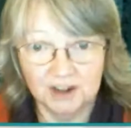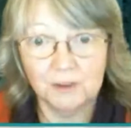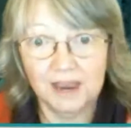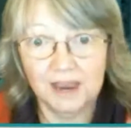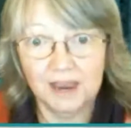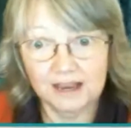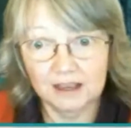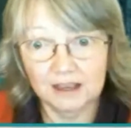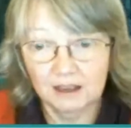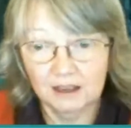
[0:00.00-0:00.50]

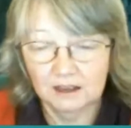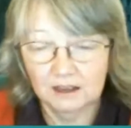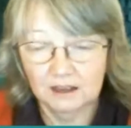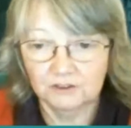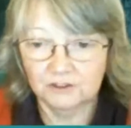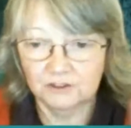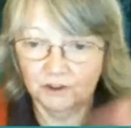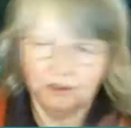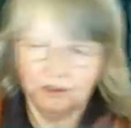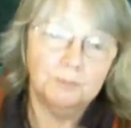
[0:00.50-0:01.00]
so that
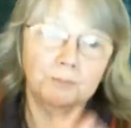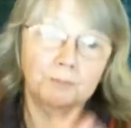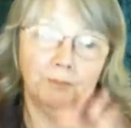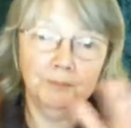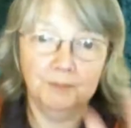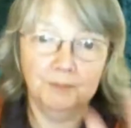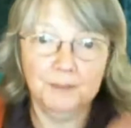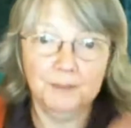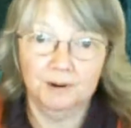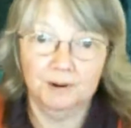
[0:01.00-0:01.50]
people in the
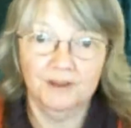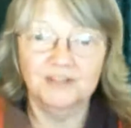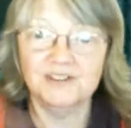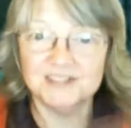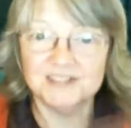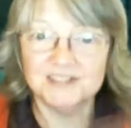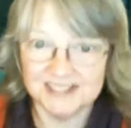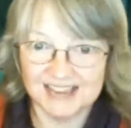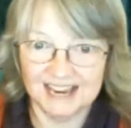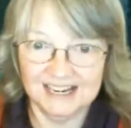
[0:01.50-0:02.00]

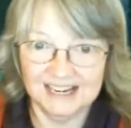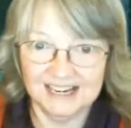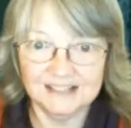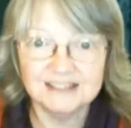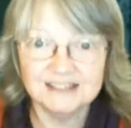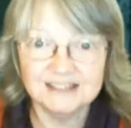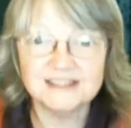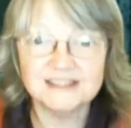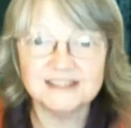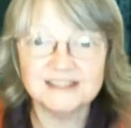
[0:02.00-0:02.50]
States
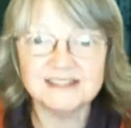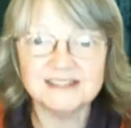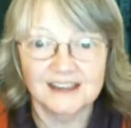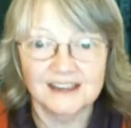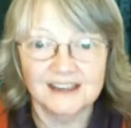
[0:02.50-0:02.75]
can